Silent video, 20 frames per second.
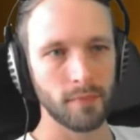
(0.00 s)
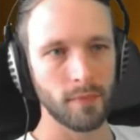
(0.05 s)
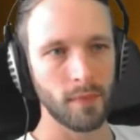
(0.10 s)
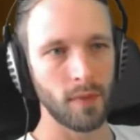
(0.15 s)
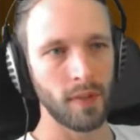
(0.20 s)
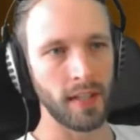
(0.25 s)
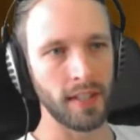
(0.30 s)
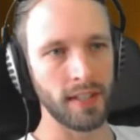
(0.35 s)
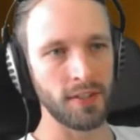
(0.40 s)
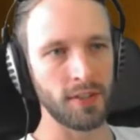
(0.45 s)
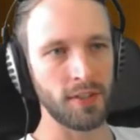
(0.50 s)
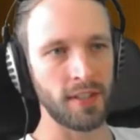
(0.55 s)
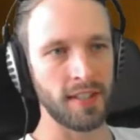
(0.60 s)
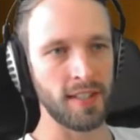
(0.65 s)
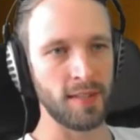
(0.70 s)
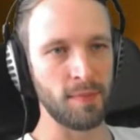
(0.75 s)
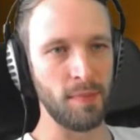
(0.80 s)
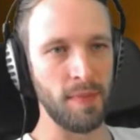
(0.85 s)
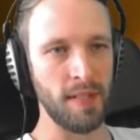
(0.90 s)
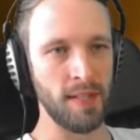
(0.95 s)
Let's look at
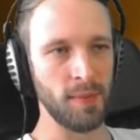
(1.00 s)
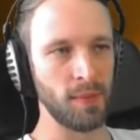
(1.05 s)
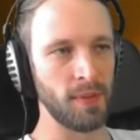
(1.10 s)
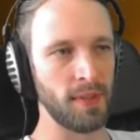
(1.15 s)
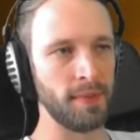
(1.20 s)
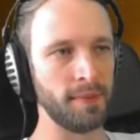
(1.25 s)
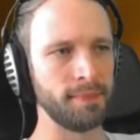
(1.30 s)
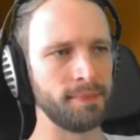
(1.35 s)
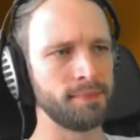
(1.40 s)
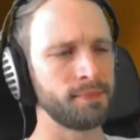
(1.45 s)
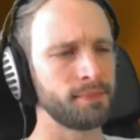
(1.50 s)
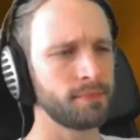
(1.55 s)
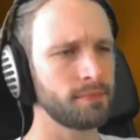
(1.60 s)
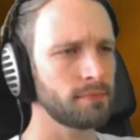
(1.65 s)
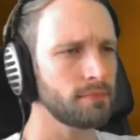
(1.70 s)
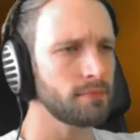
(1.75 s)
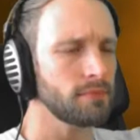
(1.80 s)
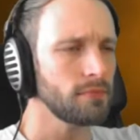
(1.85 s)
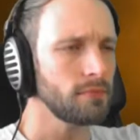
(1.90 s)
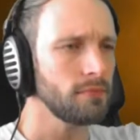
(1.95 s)
this medium one.
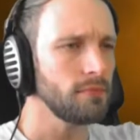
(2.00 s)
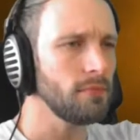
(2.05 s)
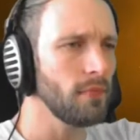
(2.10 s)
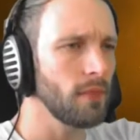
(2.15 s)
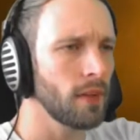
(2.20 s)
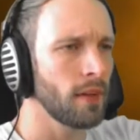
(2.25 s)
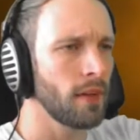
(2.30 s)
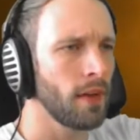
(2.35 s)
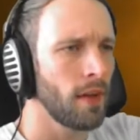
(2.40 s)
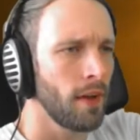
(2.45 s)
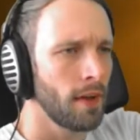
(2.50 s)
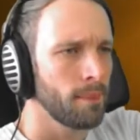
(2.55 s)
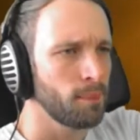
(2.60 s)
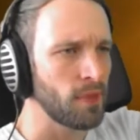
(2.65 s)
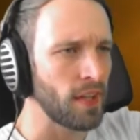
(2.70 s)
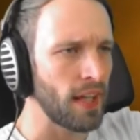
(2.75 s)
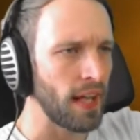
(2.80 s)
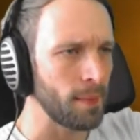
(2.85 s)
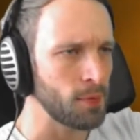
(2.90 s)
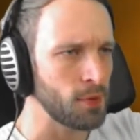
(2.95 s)

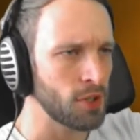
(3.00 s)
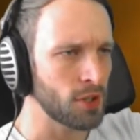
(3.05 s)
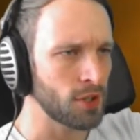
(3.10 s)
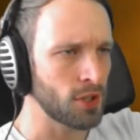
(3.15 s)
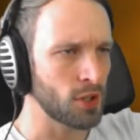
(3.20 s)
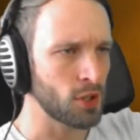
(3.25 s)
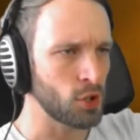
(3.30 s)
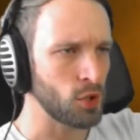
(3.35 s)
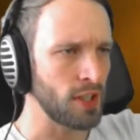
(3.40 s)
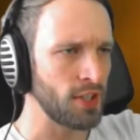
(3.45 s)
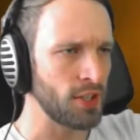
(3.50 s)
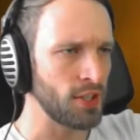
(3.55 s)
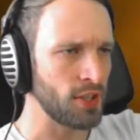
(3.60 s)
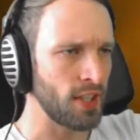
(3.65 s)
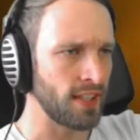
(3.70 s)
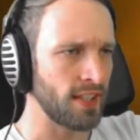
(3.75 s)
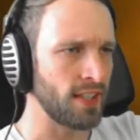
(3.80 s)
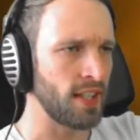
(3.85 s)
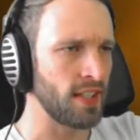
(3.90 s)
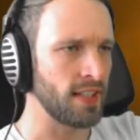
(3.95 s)
Capture Crater
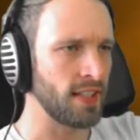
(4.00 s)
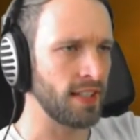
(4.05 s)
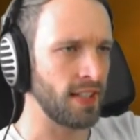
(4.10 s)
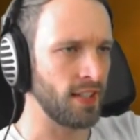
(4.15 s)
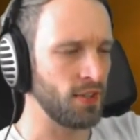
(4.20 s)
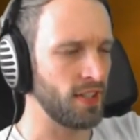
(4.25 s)
Asante.